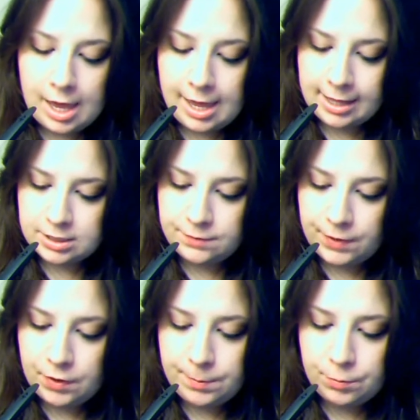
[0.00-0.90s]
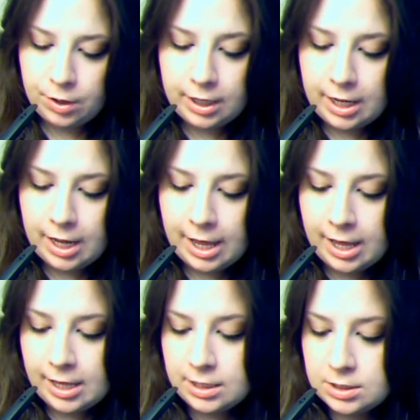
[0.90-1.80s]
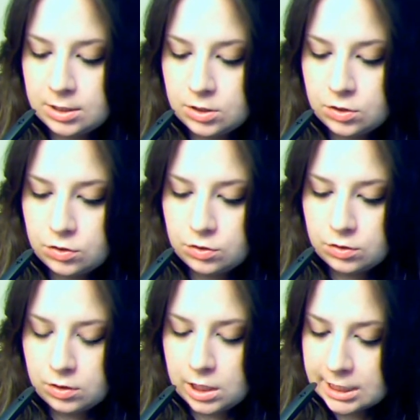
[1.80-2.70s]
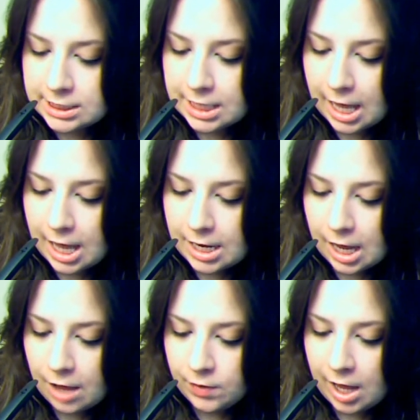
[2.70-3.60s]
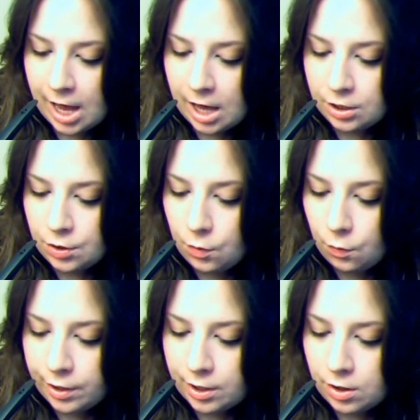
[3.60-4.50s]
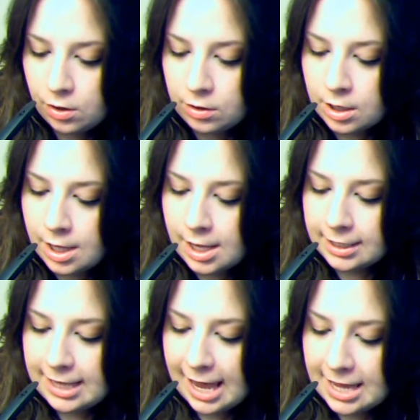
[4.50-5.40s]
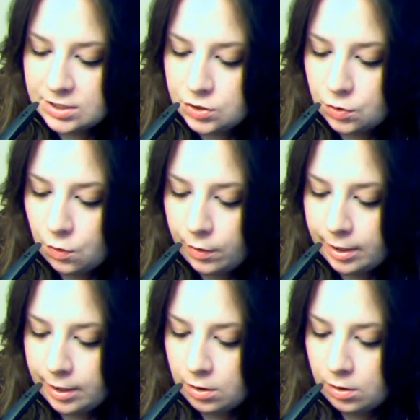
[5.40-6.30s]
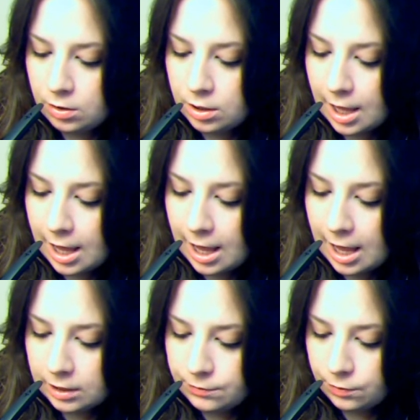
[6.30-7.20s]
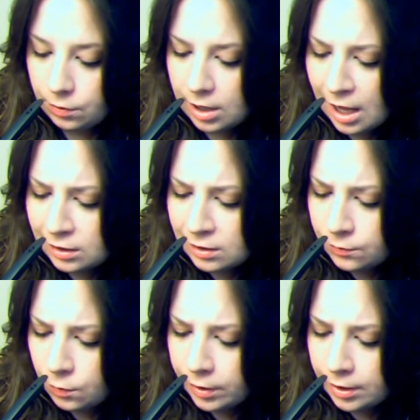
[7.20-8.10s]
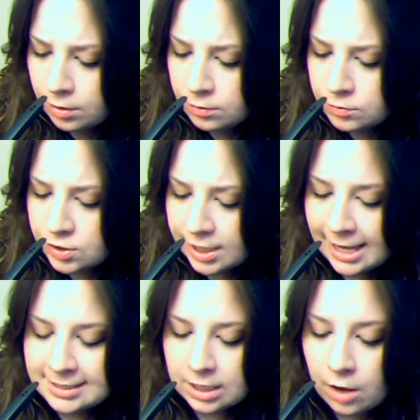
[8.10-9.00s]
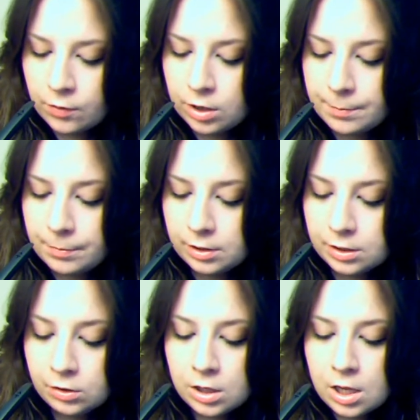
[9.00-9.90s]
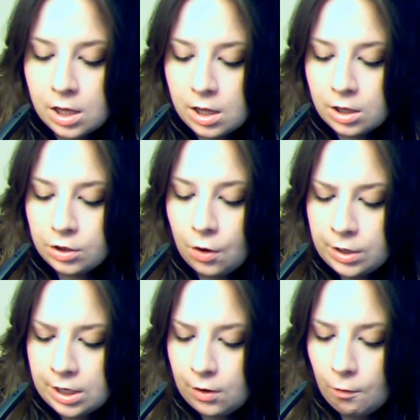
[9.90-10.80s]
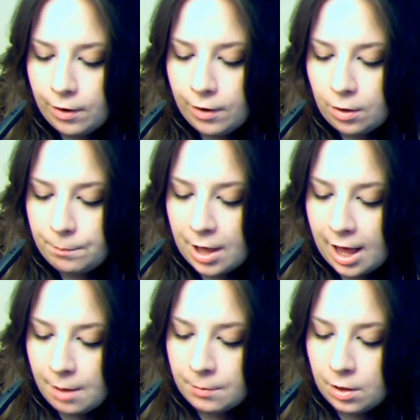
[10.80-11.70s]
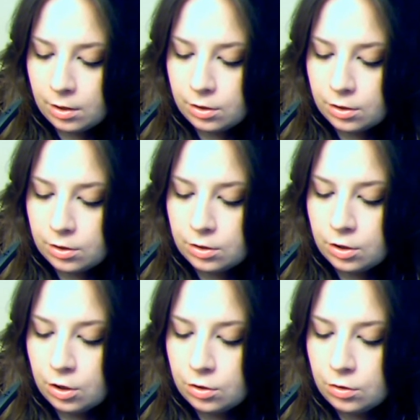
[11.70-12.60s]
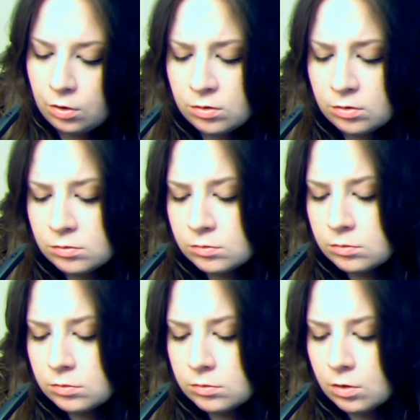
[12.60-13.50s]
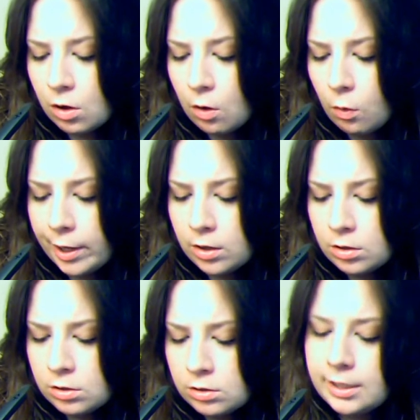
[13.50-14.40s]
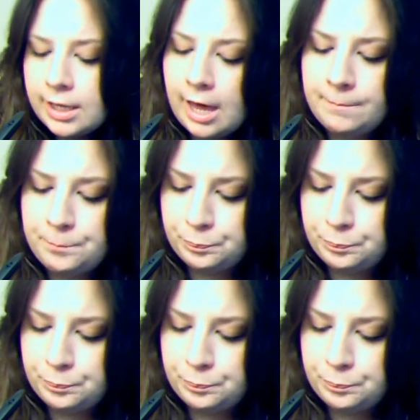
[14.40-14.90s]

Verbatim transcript: It's very pretty, and it's got avocado oil, castor oil, olive oil, she has it covered up a little, coconut oil, palm kernel oil, yeah,